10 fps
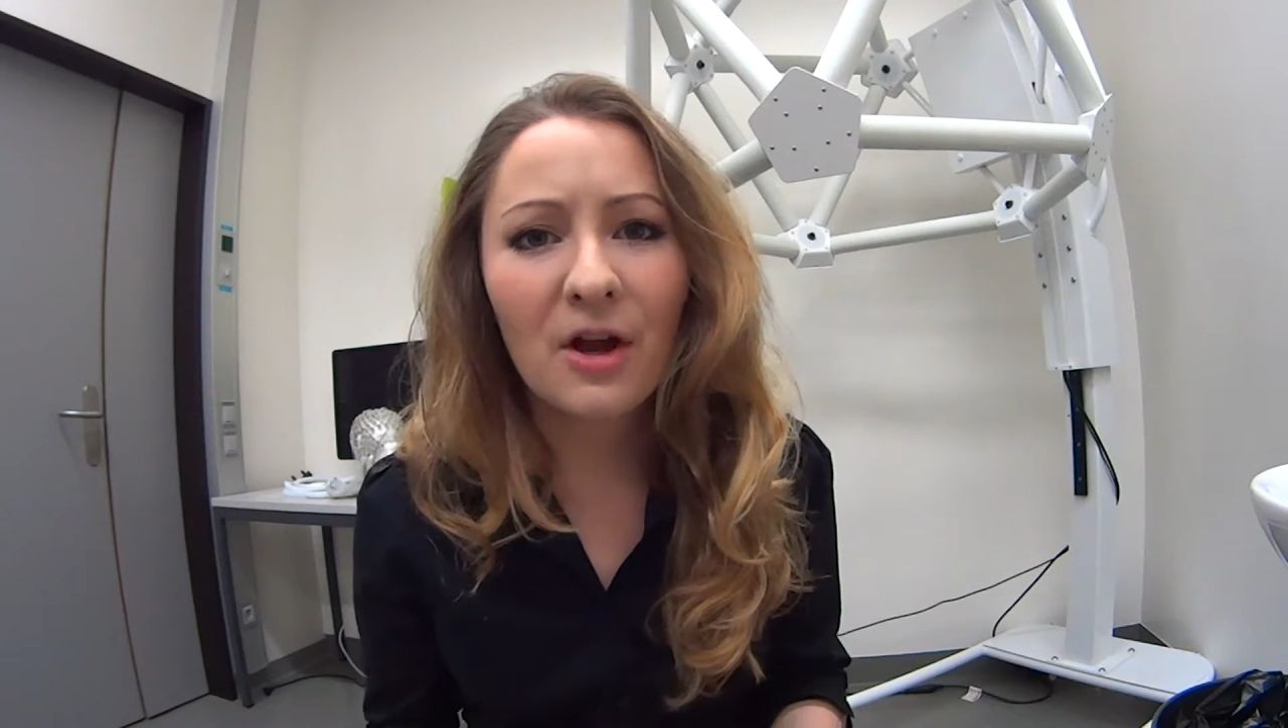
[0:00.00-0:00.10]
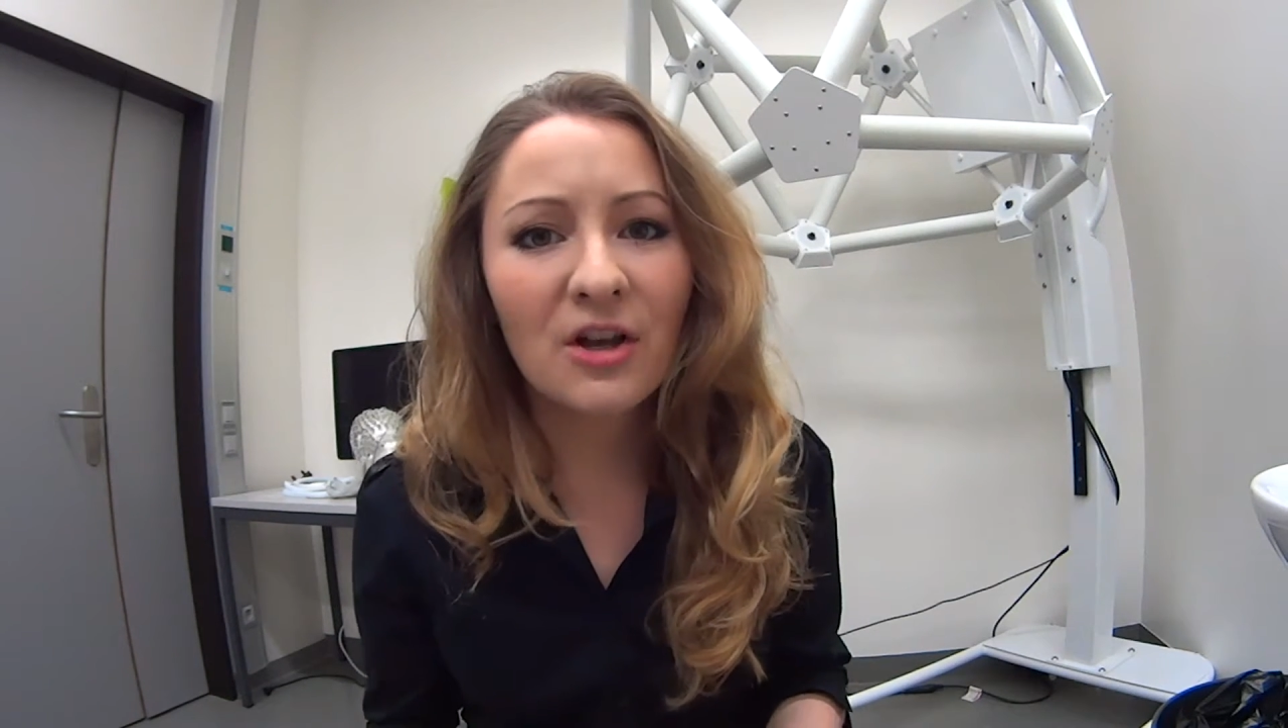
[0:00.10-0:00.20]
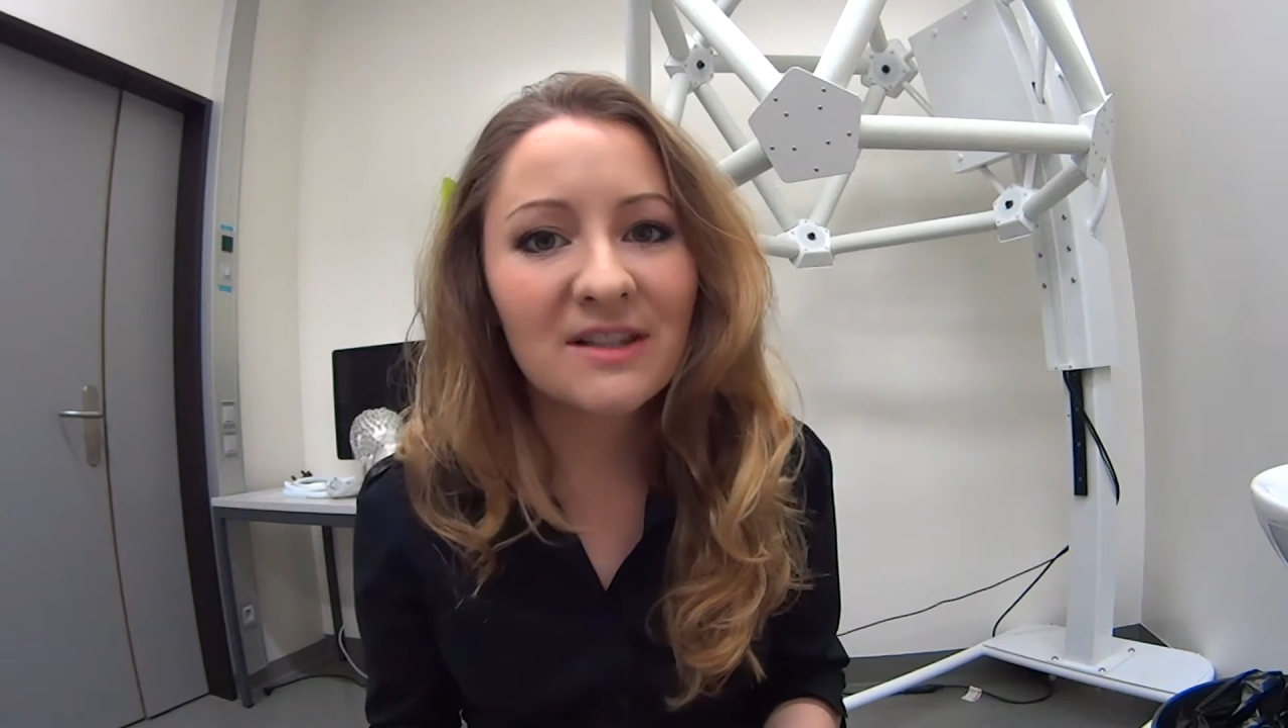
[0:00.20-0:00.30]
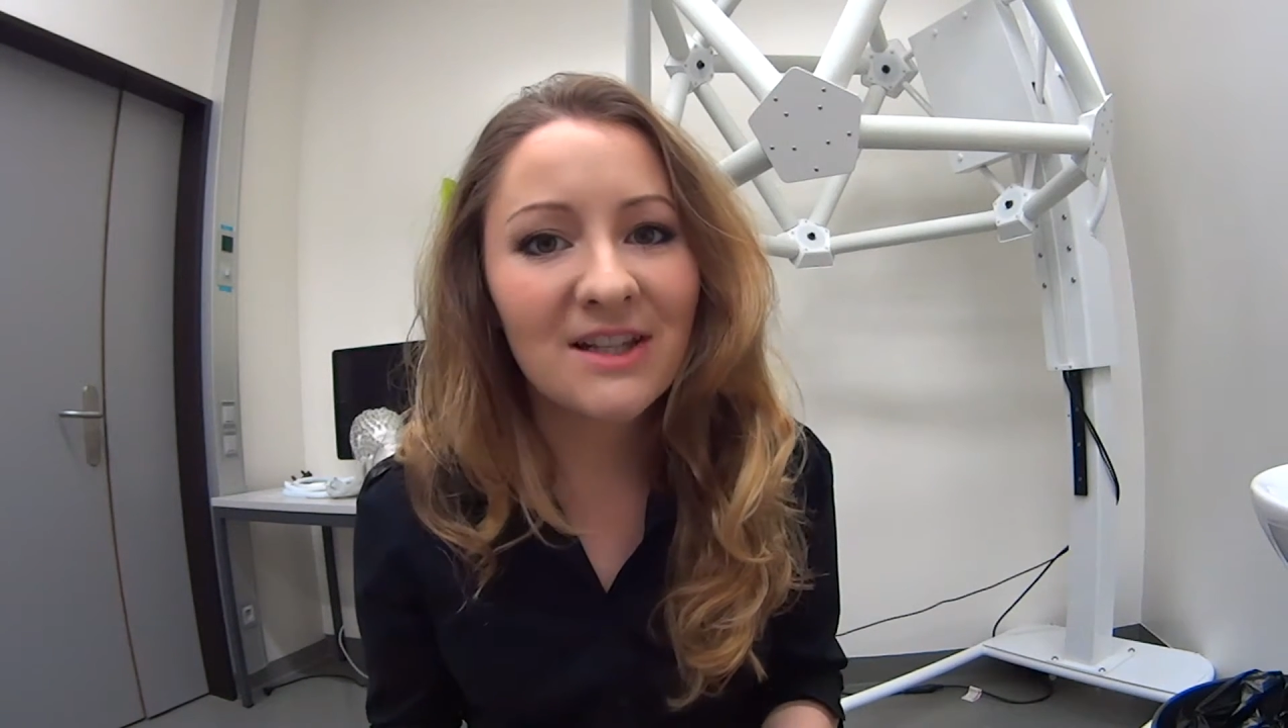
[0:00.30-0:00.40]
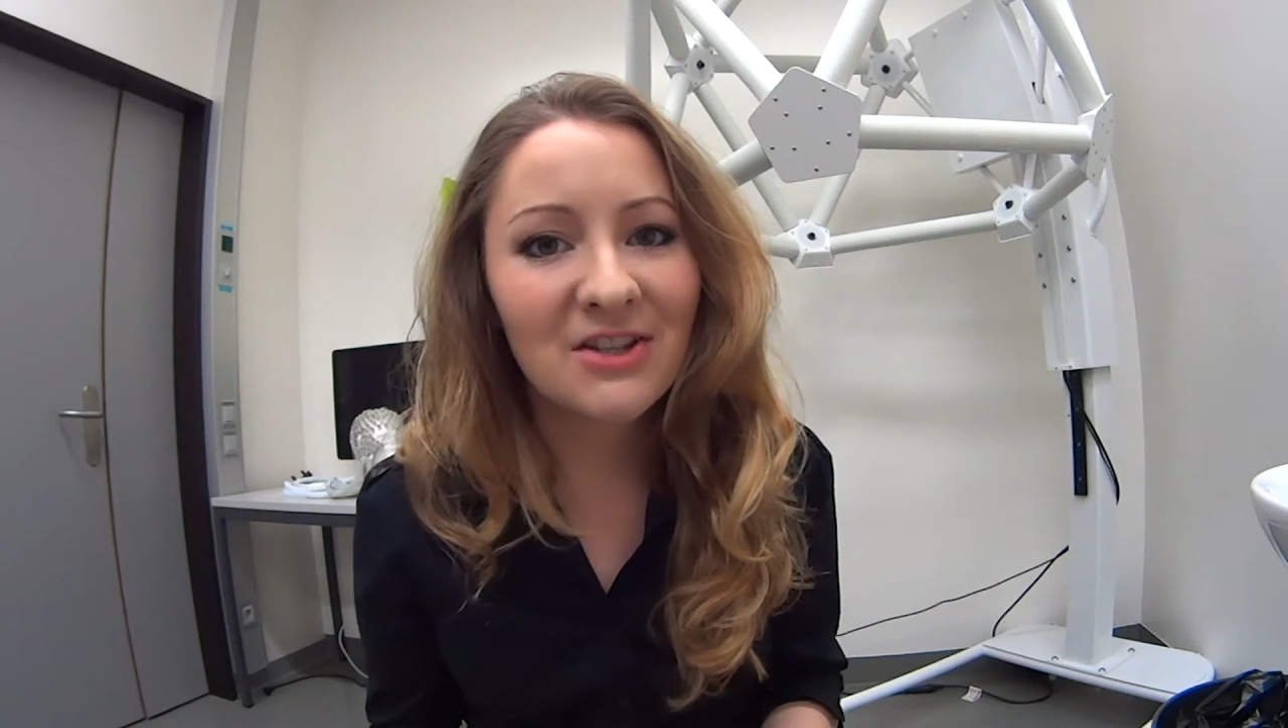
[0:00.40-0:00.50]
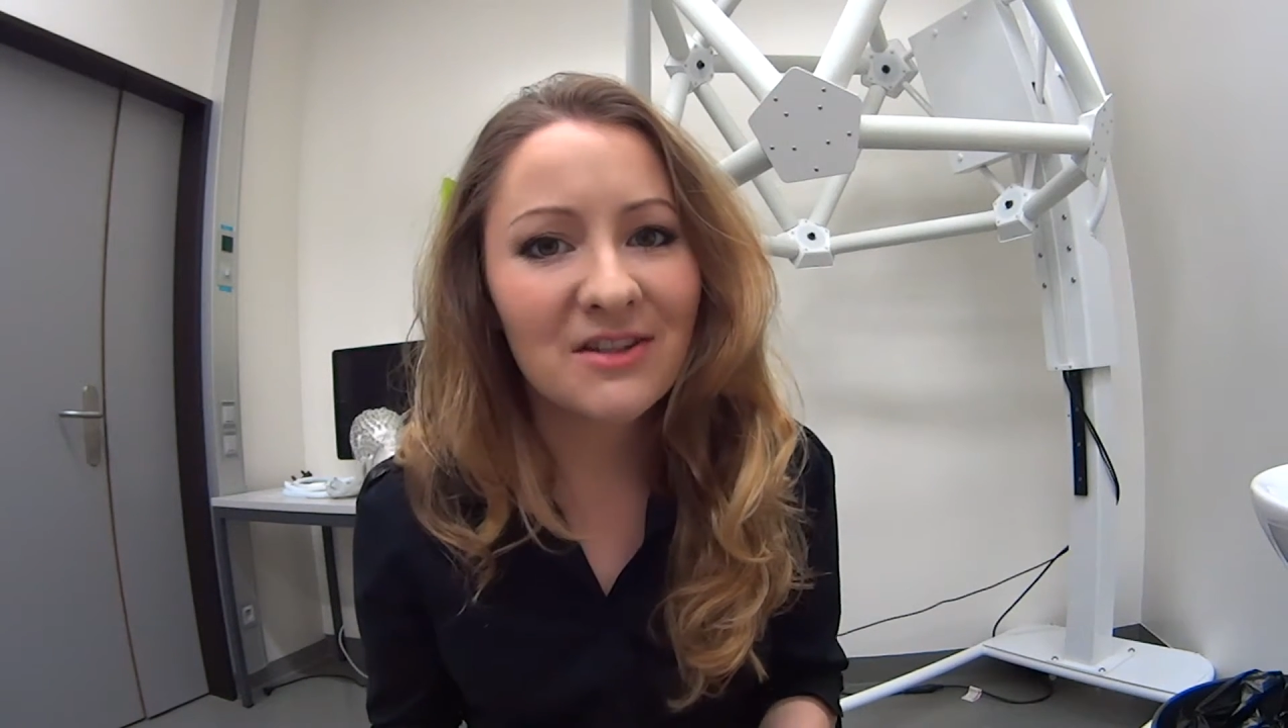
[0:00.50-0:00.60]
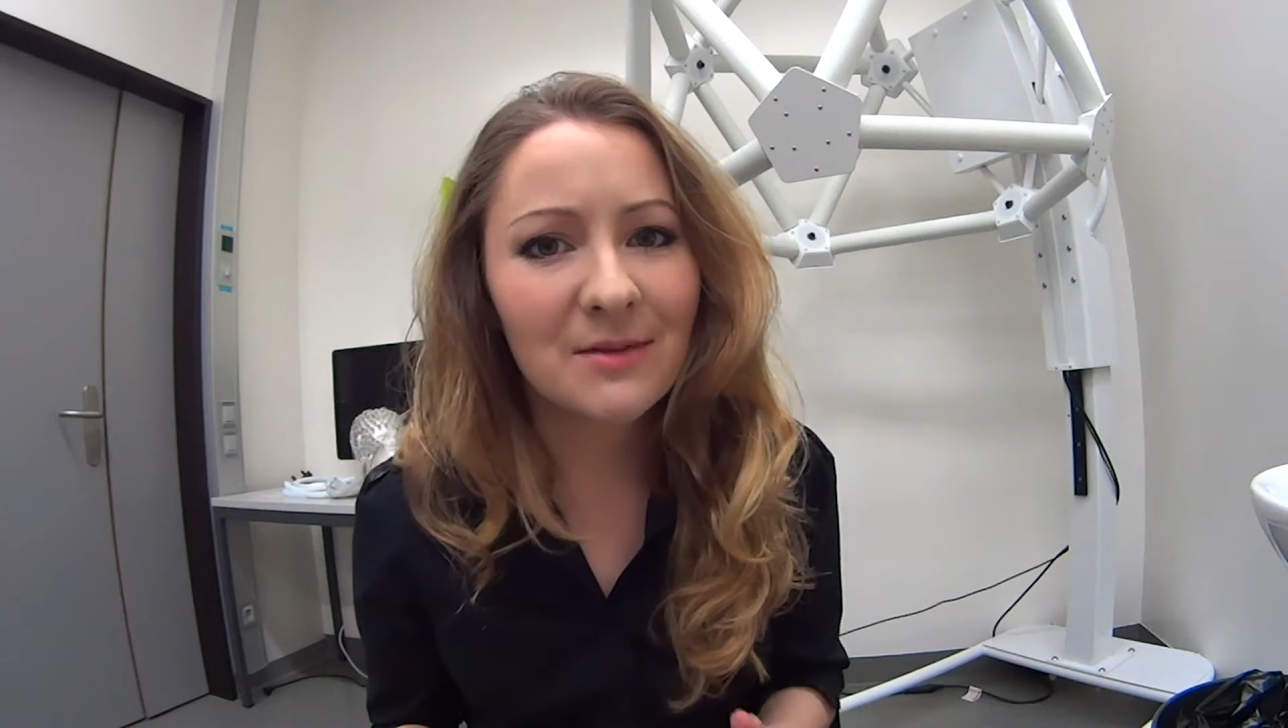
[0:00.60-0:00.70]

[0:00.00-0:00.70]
oscillations